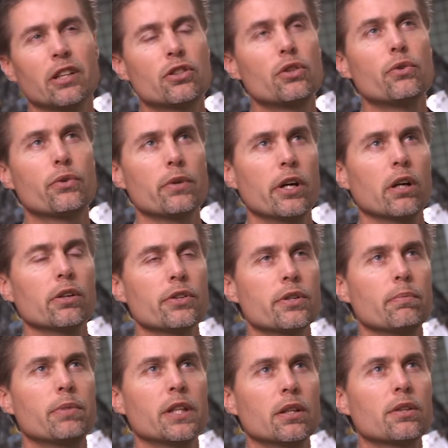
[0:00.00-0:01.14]
$2, $3 a
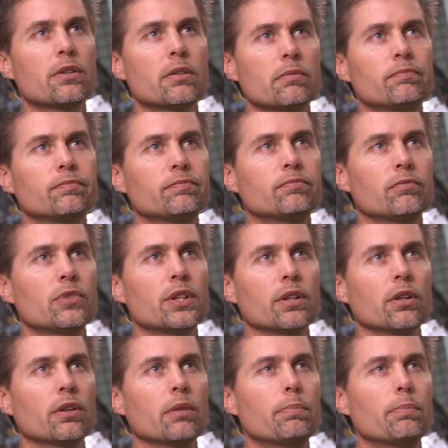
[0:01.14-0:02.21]
piece. So the